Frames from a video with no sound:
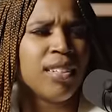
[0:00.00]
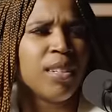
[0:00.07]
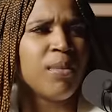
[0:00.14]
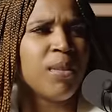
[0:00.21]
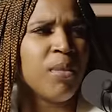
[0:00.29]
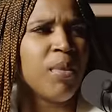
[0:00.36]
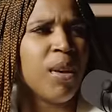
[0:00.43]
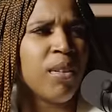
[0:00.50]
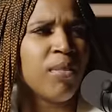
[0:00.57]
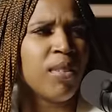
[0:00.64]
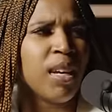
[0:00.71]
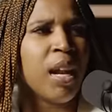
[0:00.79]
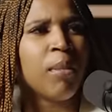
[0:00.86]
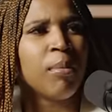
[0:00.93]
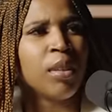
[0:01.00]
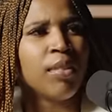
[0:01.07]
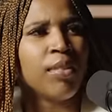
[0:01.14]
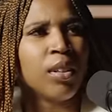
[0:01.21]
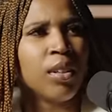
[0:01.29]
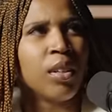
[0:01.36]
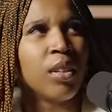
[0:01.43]
some of them have, and I believe
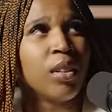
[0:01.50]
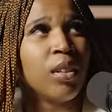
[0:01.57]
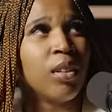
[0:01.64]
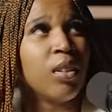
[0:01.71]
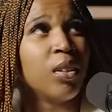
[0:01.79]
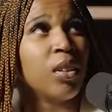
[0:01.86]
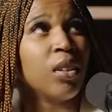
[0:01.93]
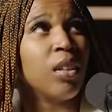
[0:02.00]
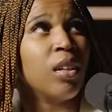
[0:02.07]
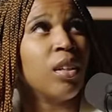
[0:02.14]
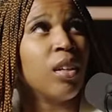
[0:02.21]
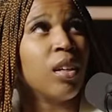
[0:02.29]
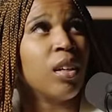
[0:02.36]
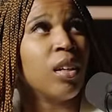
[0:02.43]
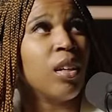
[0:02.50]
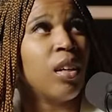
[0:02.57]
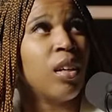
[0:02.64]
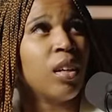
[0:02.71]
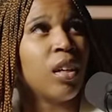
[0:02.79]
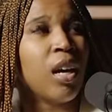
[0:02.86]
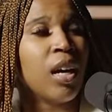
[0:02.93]
they're gonna they're gonna
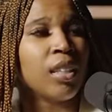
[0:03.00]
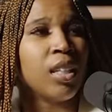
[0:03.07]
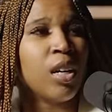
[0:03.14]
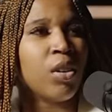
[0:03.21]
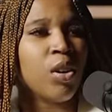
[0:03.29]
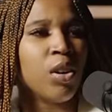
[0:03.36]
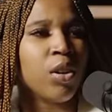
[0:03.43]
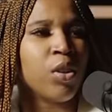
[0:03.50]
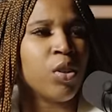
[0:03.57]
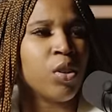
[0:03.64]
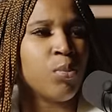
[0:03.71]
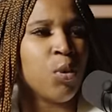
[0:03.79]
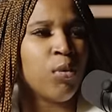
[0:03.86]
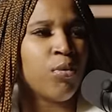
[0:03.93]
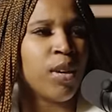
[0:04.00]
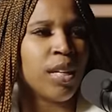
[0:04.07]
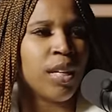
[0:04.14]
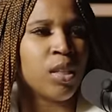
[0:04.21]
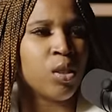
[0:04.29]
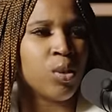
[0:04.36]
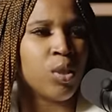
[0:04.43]
clock down harder as more
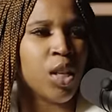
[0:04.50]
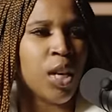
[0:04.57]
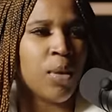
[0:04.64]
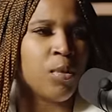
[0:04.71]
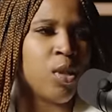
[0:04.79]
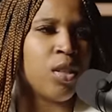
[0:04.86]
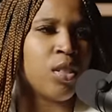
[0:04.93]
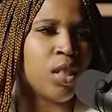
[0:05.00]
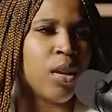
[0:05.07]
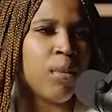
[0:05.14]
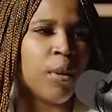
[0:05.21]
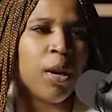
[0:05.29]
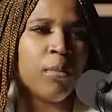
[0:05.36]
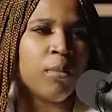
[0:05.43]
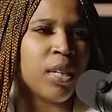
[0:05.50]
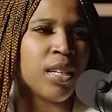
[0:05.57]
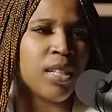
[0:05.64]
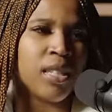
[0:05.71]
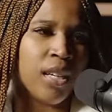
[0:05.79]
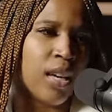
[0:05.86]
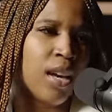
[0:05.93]
financial scams start to come out
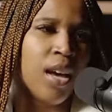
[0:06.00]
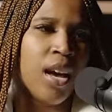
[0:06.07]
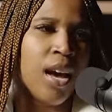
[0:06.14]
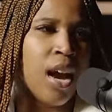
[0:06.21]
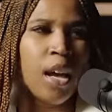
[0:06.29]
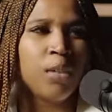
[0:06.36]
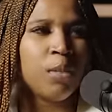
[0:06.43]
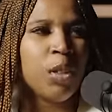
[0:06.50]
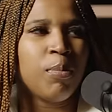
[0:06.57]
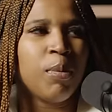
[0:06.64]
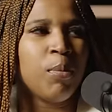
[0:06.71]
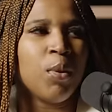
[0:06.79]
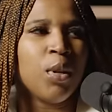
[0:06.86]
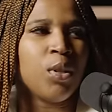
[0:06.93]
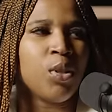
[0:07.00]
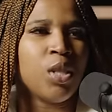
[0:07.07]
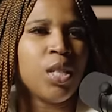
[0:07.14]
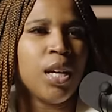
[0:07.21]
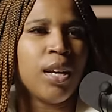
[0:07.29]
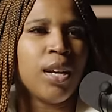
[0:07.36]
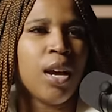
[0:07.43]
because like I don't think people
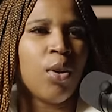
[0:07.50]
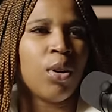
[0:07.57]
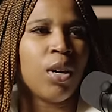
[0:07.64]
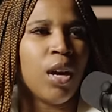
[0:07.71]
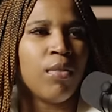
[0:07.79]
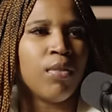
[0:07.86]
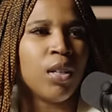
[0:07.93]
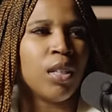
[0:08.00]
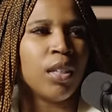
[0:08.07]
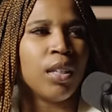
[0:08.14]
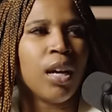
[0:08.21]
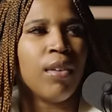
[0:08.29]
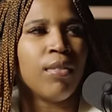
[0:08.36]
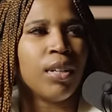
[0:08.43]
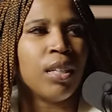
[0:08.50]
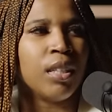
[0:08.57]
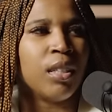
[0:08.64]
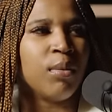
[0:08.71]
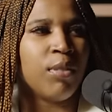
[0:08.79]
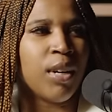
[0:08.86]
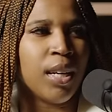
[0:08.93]
understand how covered and coveted
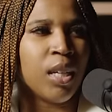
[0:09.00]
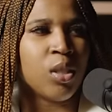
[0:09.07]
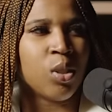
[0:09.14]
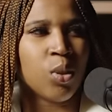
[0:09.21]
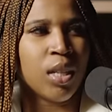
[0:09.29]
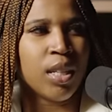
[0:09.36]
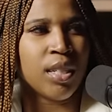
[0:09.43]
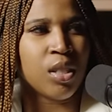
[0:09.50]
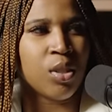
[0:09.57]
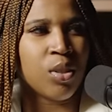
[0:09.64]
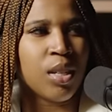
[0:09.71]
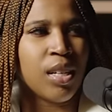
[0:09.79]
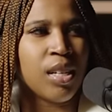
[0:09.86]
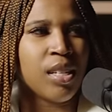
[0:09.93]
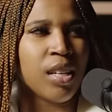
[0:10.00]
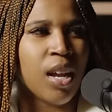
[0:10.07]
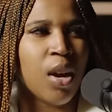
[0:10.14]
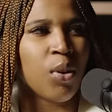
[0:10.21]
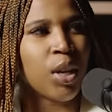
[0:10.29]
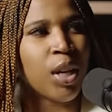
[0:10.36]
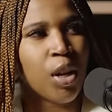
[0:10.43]
the financial industry is and
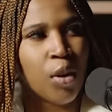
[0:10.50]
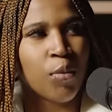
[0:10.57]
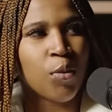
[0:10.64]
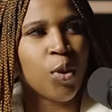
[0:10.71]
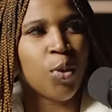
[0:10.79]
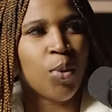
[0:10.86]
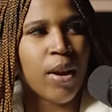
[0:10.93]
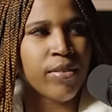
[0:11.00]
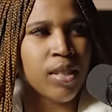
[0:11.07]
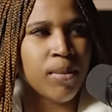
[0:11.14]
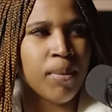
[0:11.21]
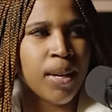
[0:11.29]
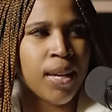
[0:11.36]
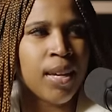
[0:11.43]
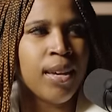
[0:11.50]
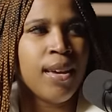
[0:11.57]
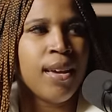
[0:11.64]
how careful you have to be